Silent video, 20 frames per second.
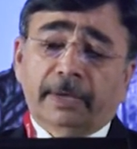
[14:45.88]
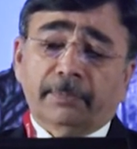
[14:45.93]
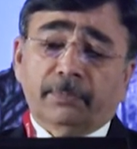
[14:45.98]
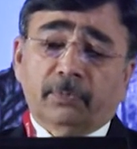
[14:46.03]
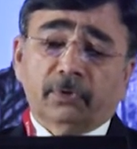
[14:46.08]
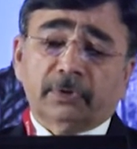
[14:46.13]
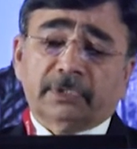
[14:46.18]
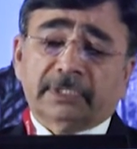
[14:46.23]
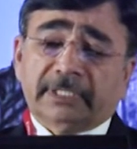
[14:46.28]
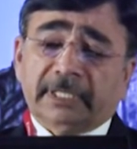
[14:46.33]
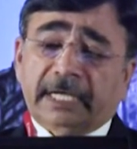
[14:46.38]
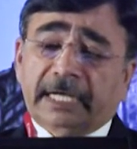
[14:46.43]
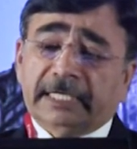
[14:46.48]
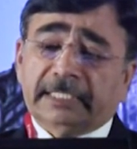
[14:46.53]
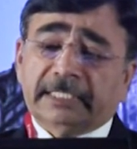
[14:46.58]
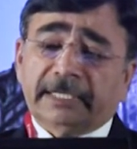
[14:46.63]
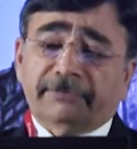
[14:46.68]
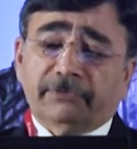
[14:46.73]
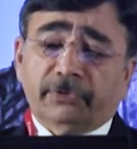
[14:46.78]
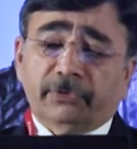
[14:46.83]
And both
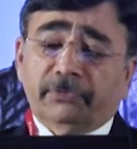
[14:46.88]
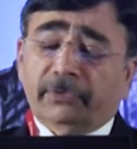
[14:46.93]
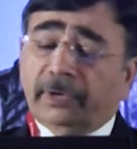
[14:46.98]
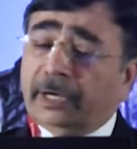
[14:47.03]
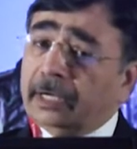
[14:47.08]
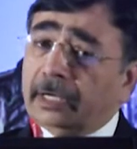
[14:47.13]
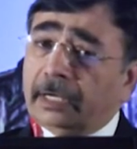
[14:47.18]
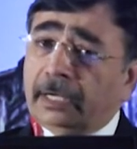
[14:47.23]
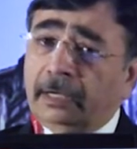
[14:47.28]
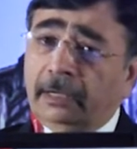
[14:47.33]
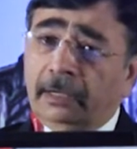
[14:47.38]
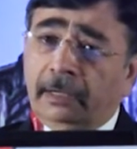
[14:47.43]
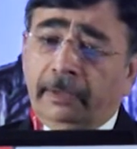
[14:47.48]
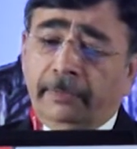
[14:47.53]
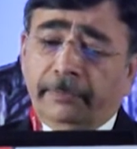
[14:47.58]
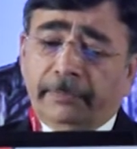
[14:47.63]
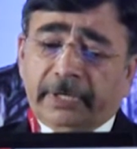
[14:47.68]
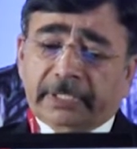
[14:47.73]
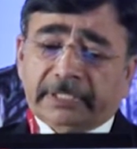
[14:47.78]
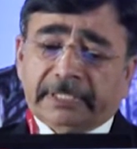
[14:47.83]
sides have to work.
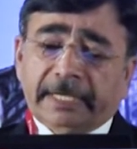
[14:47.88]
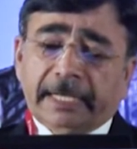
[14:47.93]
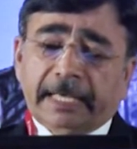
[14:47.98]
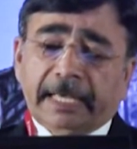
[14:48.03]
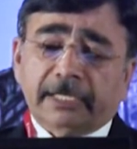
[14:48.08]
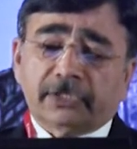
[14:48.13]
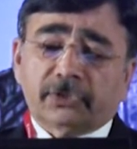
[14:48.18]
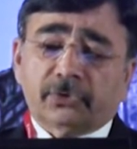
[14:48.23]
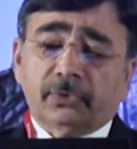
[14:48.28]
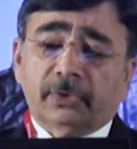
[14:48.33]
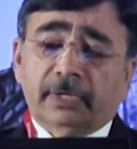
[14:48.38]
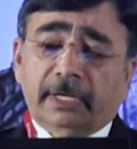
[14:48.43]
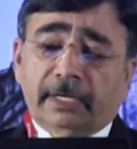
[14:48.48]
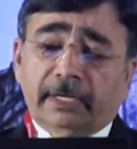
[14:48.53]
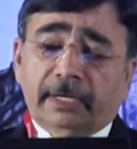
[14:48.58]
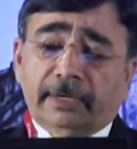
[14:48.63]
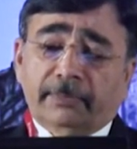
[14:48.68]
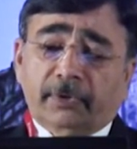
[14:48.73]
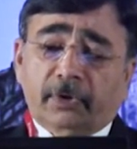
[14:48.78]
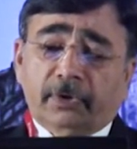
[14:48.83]
Patient has to
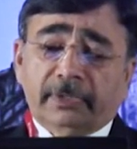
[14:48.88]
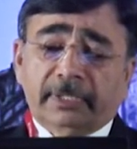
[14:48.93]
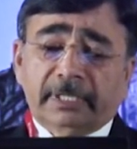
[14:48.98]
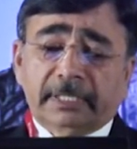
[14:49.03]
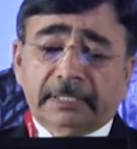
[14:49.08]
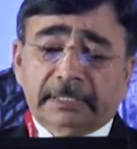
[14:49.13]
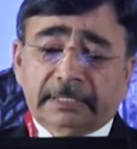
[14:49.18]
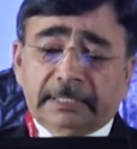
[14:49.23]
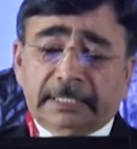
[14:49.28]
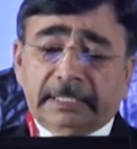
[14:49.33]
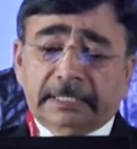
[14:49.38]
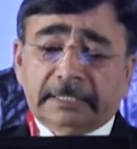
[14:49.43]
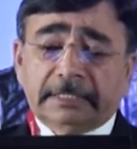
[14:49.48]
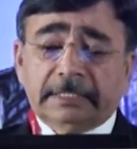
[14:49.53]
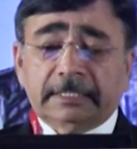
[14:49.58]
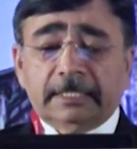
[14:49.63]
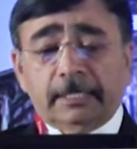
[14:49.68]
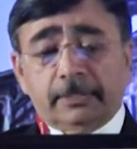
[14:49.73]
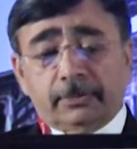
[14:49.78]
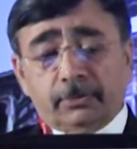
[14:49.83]
learn about the
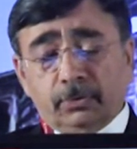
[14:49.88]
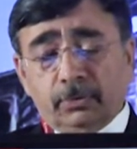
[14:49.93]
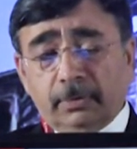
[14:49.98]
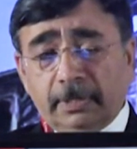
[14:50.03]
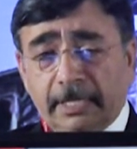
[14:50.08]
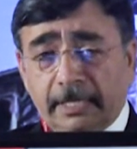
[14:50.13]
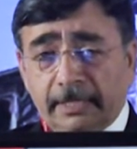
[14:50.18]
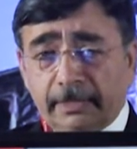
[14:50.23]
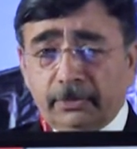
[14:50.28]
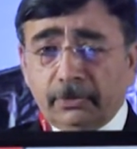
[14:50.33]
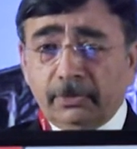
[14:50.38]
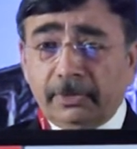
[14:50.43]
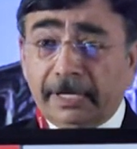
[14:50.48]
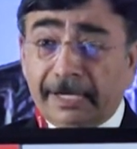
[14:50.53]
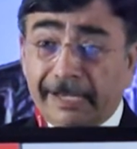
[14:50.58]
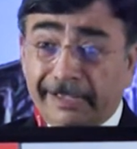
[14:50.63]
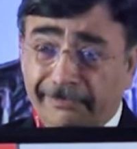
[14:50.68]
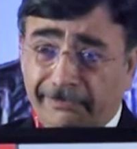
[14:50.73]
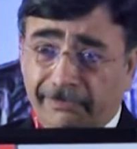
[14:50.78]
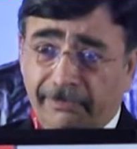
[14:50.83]
disease, to learn
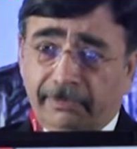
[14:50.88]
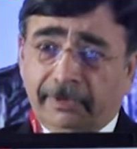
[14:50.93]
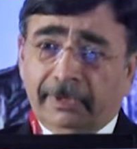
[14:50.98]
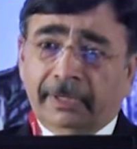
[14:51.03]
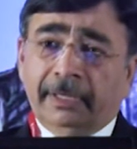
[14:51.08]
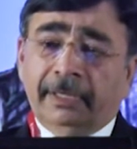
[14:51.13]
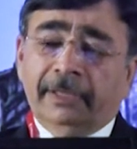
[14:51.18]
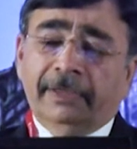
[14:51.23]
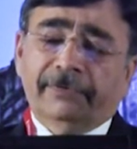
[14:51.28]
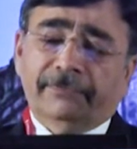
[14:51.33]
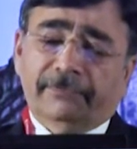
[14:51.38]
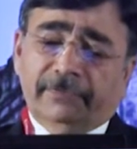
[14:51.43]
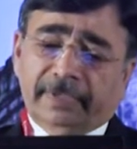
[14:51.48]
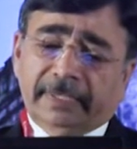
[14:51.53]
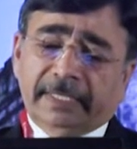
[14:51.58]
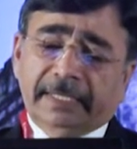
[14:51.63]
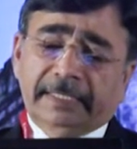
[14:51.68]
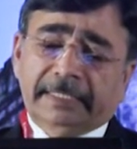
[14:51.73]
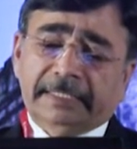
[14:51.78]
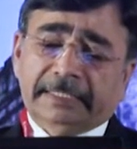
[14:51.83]
to live
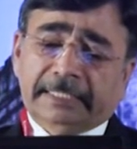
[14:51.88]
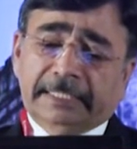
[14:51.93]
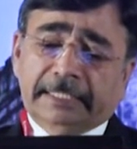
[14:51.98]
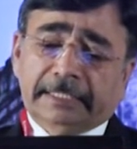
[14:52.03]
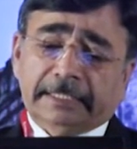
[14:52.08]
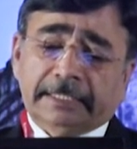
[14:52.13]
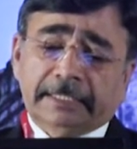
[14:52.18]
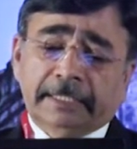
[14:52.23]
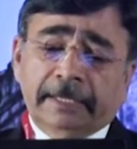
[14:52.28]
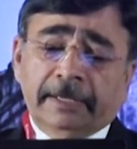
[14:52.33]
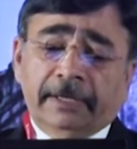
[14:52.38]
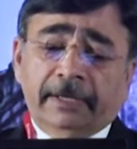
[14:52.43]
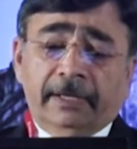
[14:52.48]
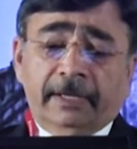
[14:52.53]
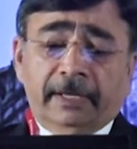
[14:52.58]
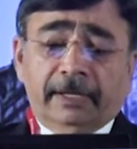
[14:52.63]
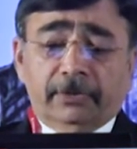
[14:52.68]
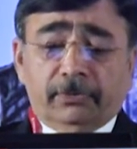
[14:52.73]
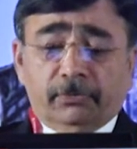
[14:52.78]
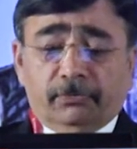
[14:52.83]
with the disease,
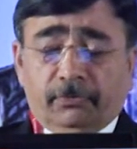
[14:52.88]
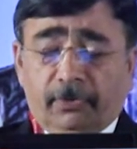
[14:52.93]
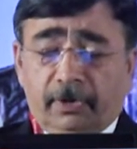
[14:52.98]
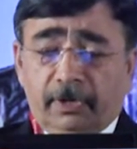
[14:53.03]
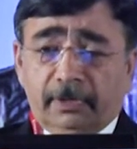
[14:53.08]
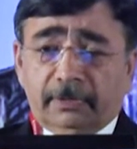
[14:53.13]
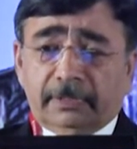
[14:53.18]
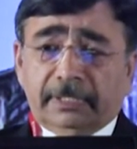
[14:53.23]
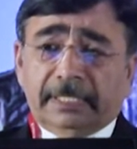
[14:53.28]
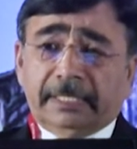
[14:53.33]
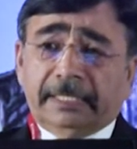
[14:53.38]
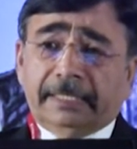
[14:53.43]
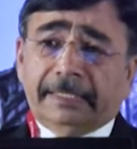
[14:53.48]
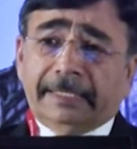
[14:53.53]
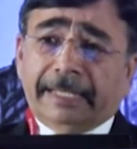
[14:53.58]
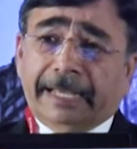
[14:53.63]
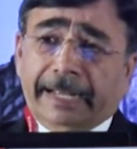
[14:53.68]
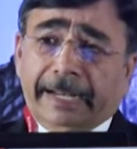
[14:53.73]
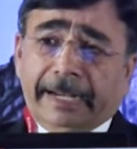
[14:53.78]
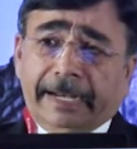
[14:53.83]
to follow
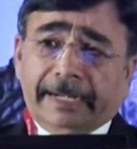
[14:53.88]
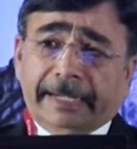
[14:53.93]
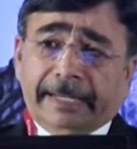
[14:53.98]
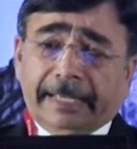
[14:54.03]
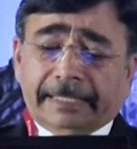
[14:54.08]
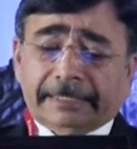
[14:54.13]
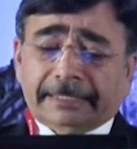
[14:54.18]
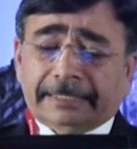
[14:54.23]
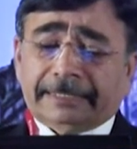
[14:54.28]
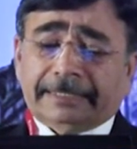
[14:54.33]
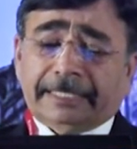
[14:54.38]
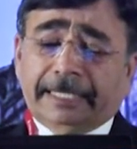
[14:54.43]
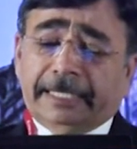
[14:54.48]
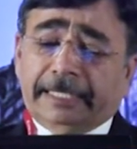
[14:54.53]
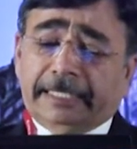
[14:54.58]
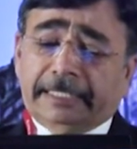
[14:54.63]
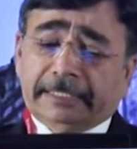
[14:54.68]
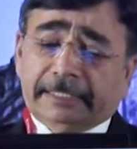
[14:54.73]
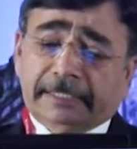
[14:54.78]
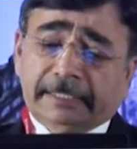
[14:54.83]
the diet,
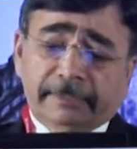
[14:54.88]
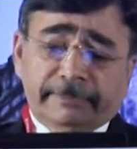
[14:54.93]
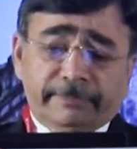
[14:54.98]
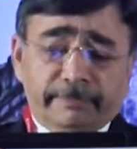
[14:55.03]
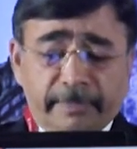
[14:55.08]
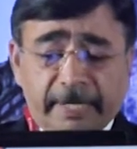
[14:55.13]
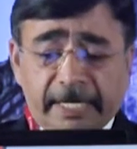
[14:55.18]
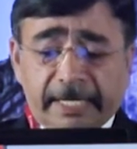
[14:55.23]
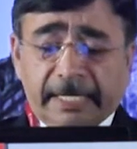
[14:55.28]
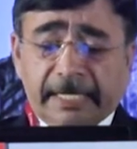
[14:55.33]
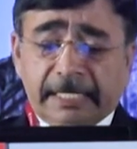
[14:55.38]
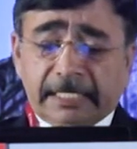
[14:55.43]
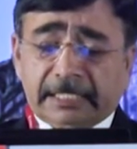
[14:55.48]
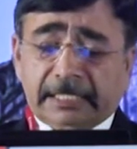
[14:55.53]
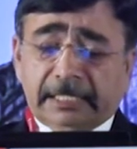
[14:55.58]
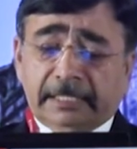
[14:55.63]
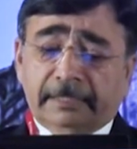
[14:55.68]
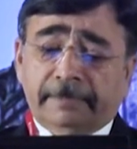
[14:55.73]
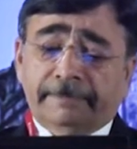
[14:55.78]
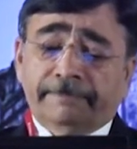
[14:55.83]
exercise,
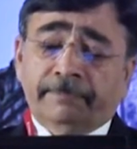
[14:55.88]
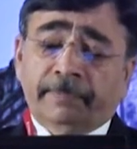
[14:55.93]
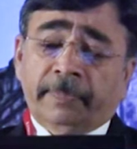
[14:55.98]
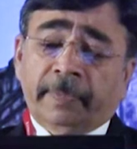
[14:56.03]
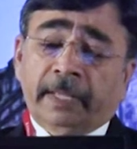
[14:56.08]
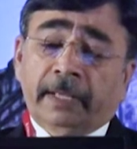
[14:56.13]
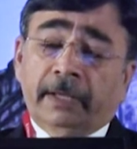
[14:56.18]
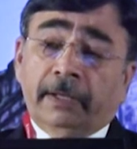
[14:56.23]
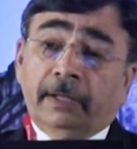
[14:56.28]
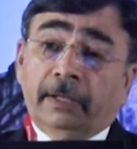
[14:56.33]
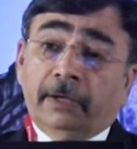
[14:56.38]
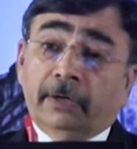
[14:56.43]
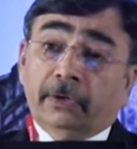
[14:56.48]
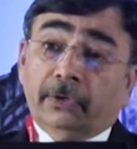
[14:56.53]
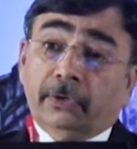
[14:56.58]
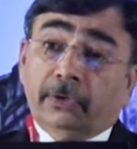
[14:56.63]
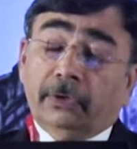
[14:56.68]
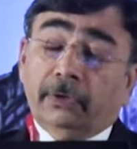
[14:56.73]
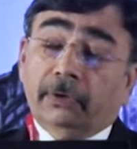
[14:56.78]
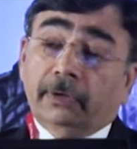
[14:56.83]
medication.
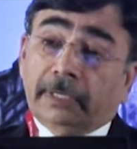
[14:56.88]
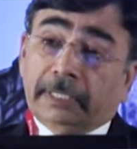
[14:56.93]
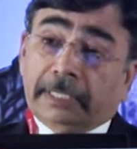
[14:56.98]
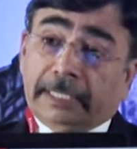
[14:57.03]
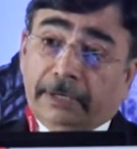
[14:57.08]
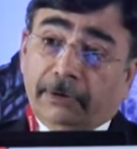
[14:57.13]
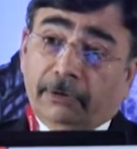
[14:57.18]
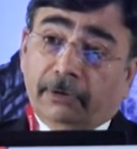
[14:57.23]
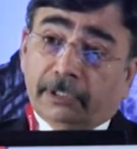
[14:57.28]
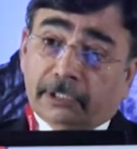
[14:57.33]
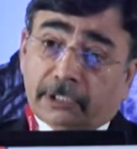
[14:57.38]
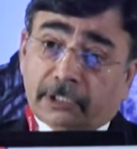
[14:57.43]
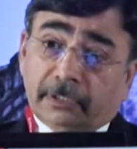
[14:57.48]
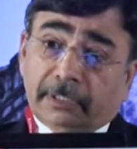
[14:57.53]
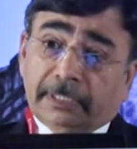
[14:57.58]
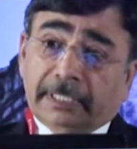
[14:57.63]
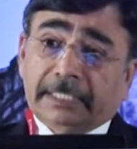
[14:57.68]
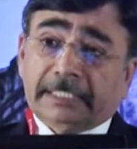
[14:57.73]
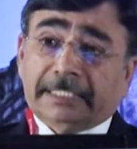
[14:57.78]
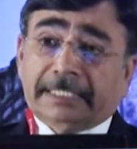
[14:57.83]
He
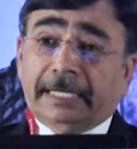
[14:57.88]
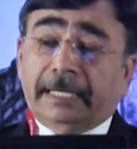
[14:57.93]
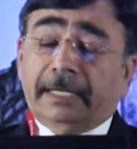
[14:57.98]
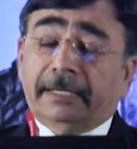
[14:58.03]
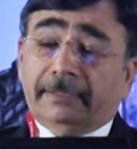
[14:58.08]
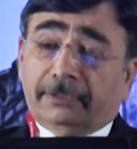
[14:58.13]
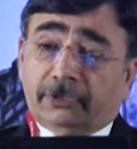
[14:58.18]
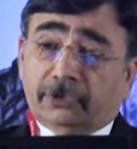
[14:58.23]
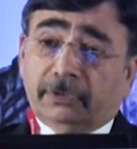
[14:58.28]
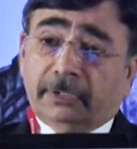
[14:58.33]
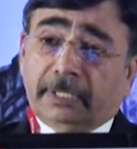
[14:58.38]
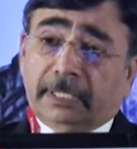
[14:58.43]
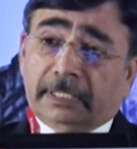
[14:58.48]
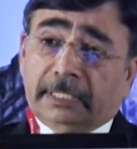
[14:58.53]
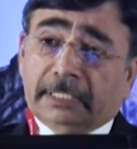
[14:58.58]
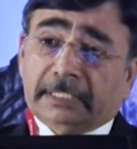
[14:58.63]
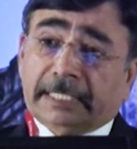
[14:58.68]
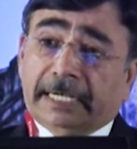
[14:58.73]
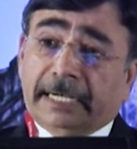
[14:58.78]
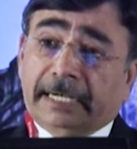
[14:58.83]
also should
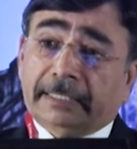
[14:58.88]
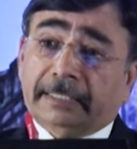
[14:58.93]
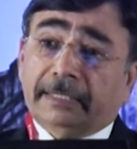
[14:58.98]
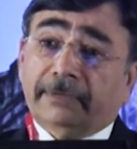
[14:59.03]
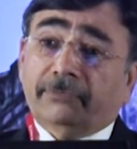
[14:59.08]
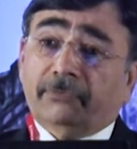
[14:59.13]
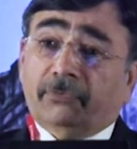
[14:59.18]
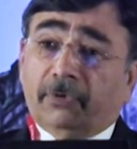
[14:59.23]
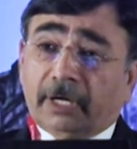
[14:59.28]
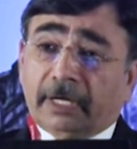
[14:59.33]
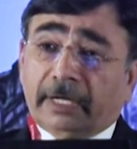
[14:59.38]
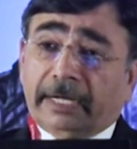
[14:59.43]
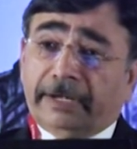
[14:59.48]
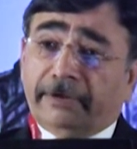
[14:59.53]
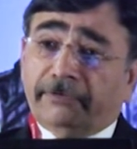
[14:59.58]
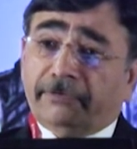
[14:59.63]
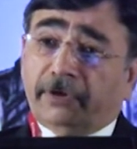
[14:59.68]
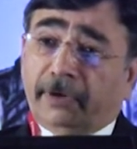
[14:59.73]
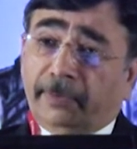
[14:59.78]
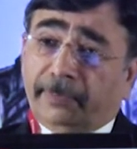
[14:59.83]
understand what
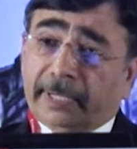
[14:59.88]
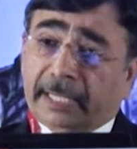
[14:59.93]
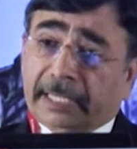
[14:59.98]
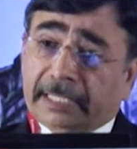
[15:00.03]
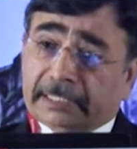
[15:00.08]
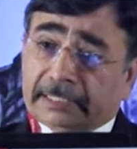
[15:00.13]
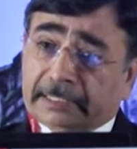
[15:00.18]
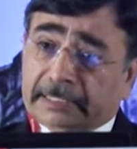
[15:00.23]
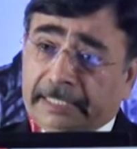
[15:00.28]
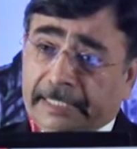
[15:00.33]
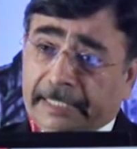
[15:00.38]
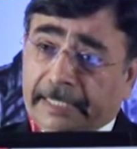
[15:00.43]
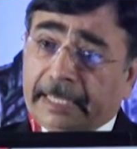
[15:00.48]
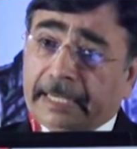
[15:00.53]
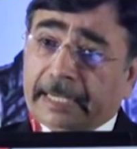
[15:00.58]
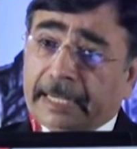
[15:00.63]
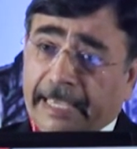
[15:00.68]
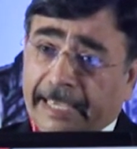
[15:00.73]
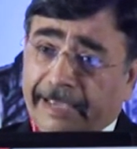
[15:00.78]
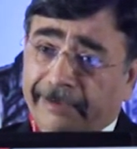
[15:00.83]
kind of complications he
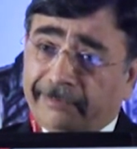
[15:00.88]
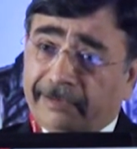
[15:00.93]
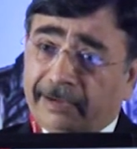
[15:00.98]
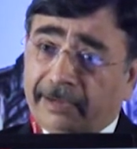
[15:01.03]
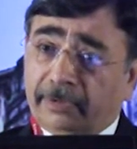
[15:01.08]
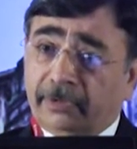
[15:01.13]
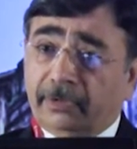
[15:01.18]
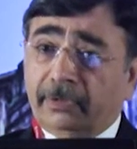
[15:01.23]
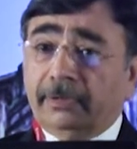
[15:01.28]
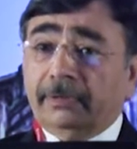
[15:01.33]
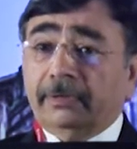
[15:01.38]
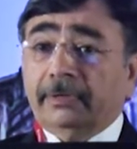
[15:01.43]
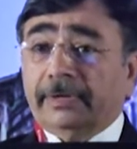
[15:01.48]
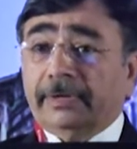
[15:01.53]
can have have a